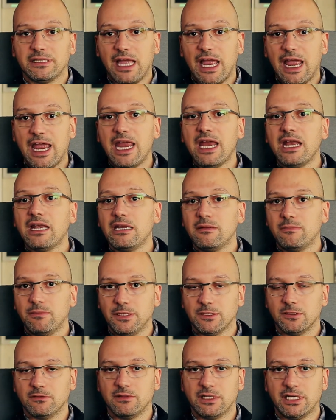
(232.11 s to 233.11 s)
any
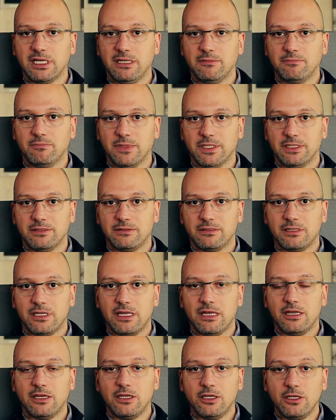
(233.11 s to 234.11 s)
piece of equipment,
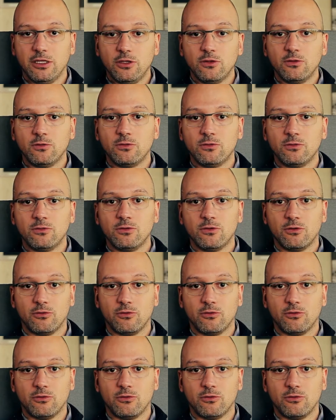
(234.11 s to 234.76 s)
you